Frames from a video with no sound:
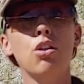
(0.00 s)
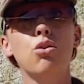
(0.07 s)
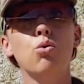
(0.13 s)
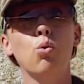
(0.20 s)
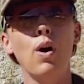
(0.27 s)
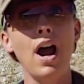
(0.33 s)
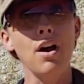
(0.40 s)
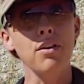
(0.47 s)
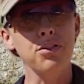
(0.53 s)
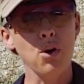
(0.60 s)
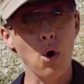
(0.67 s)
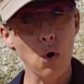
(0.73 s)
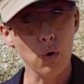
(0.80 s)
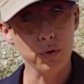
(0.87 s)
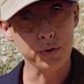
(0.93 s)
throughout the
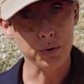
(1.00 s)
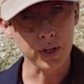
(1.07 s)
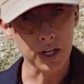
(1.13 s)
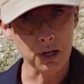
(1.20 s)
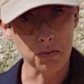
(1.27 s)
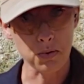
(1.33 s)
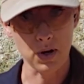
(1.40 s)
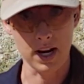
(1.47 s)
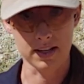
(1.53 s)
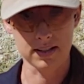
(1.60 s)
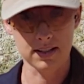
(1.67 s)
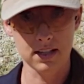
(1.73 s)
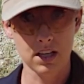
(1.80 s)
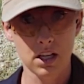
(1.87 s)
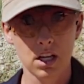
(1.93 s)
whole trigger press.